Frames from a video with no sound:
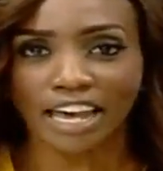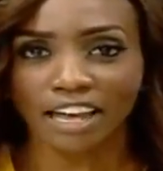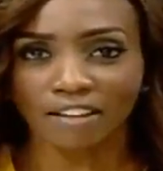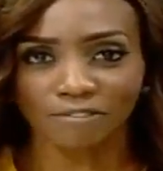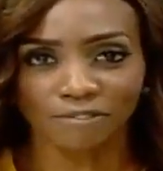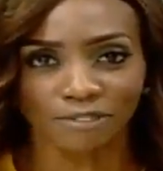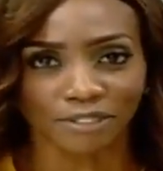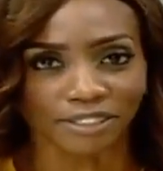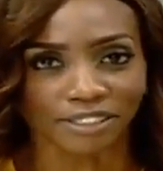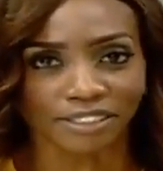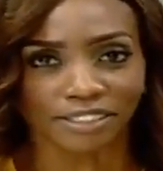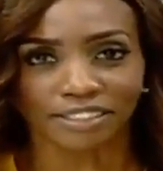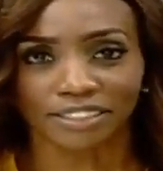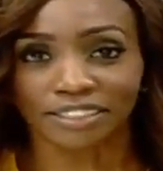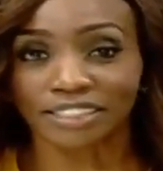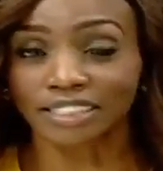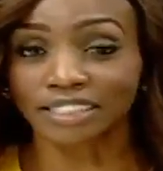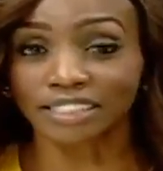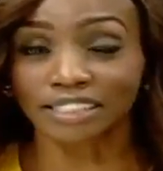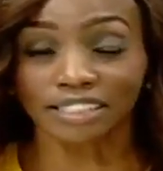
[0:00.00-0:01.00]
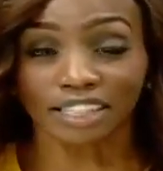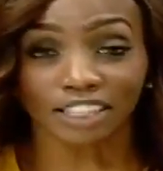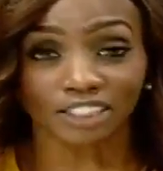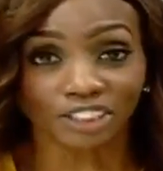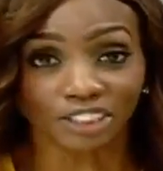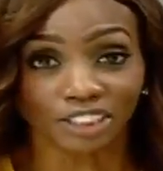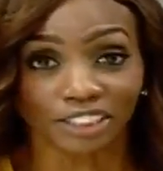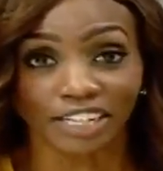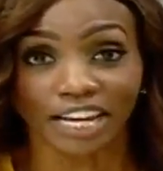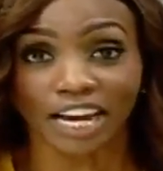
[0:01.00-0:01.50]
effort,
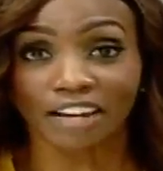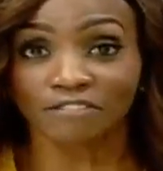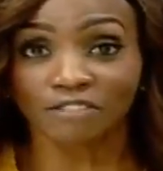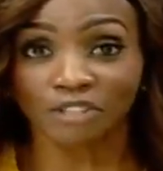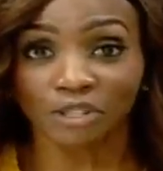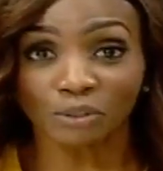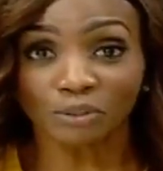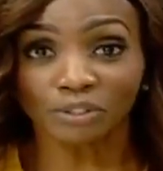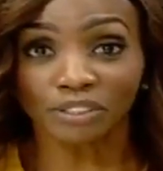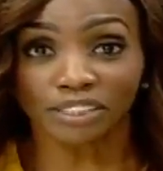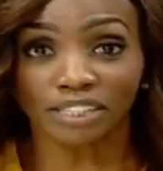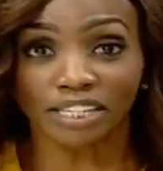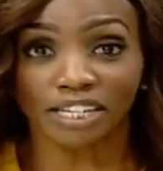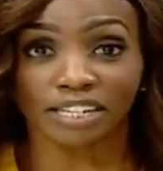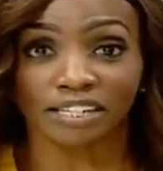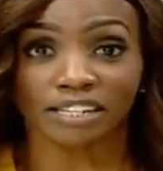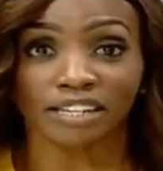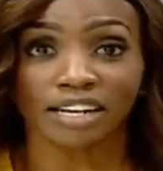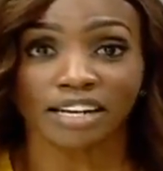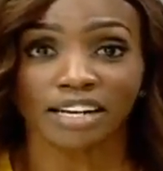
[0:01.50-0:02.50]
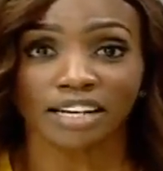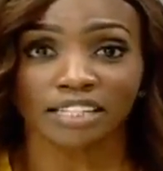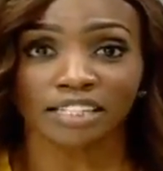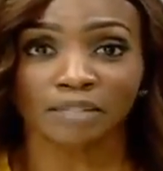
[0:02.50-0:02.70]
discussion have you seen